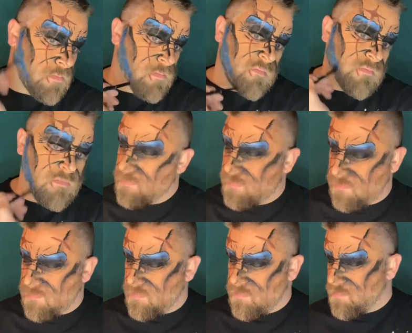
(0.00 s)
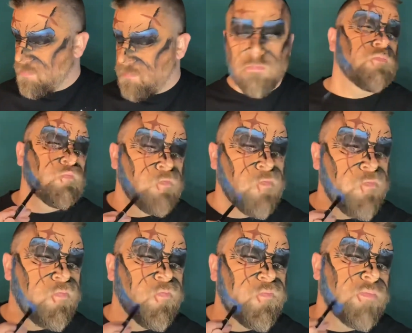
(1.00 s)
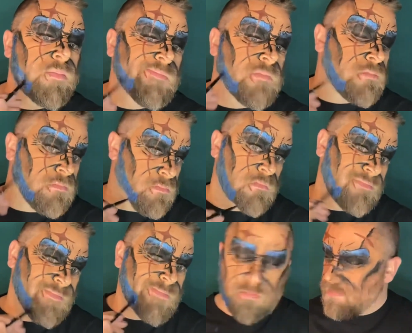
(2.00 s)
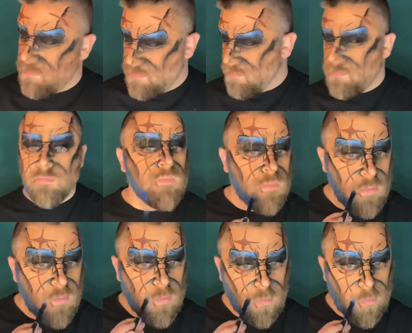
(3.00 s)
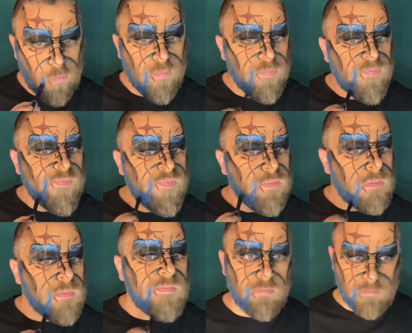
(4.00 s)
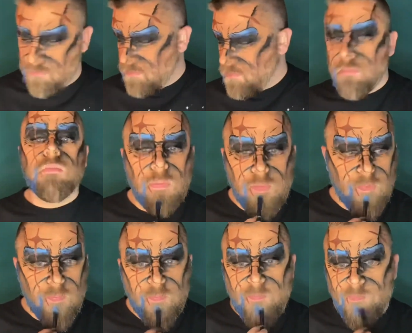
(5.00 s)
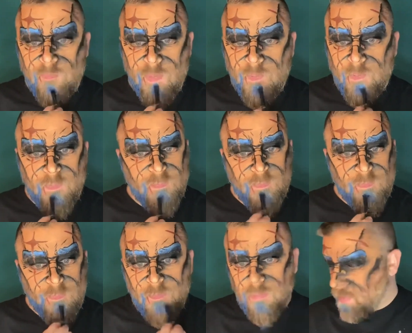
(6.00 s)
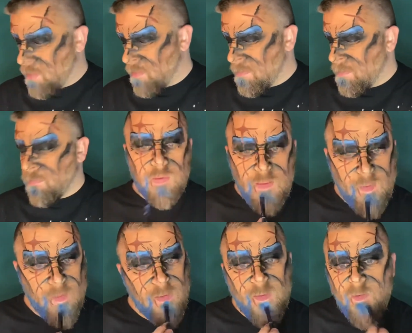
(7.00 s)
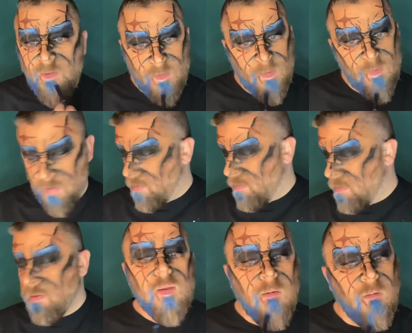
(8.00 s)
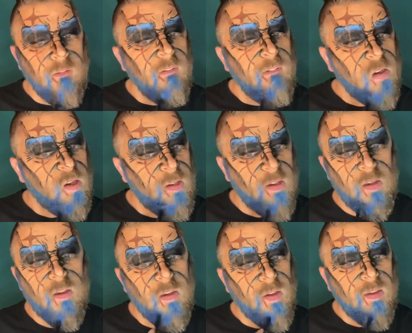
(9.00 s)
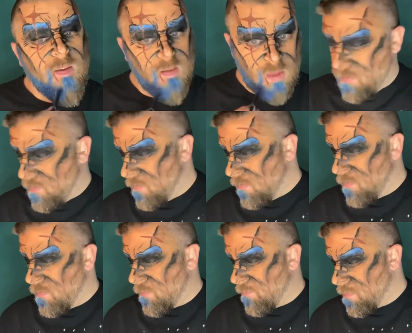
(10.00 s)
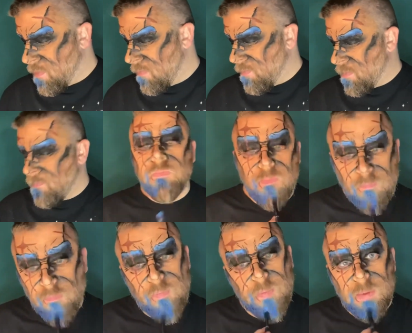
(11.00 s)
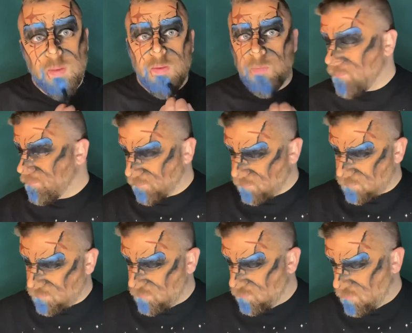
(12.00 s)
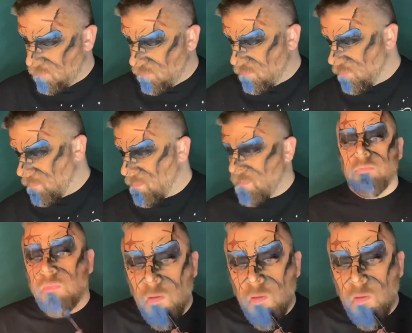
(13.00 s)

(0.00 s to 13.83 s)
go ahead and cover it back up. You redo it again. And here's where I'm going to start incorporating my Mirror in Paradise paint into the beard First, I'm going to start with just the base color of blue, and then after I'm done with